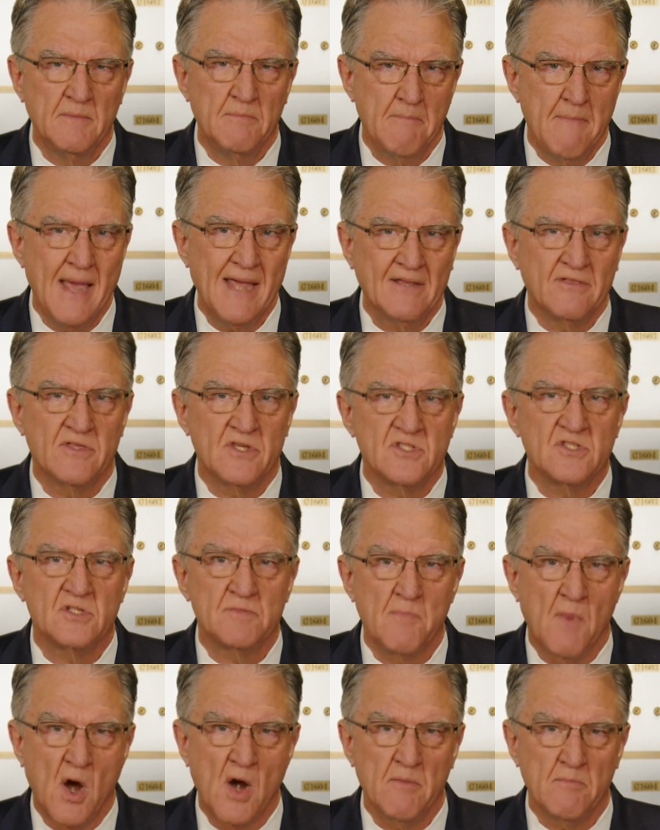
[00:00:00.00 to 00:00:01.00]
Make the
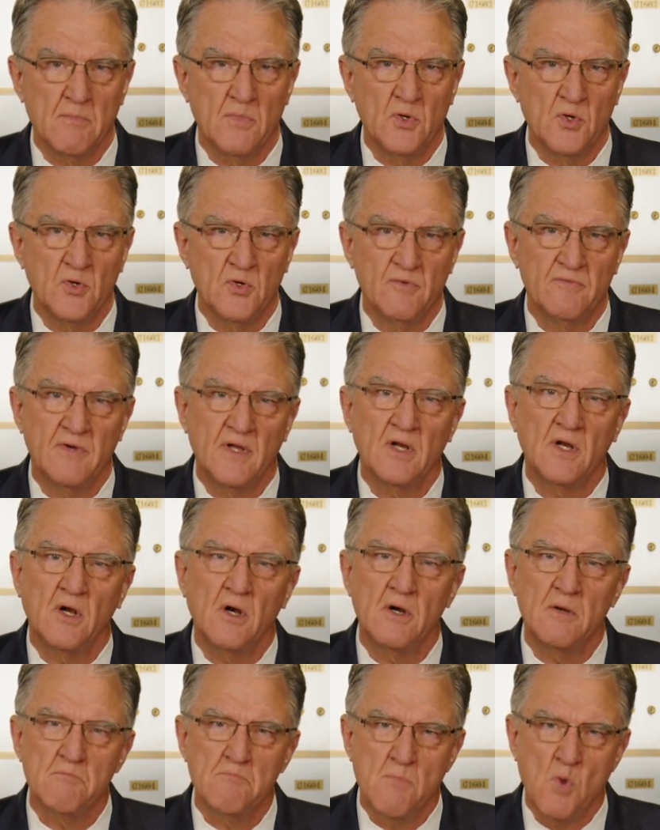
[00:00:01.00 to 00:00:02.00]
smart move and
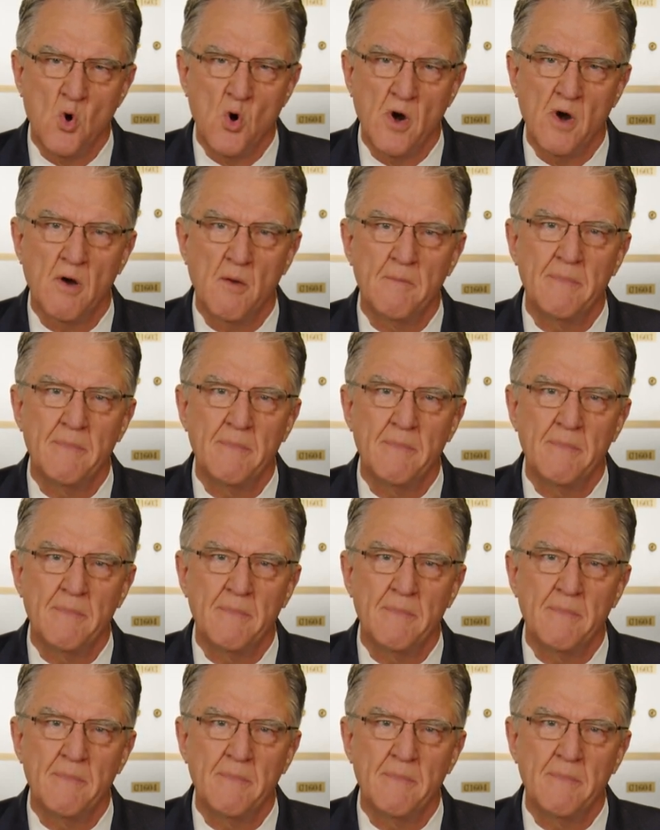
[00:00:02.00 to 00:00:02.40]
learn more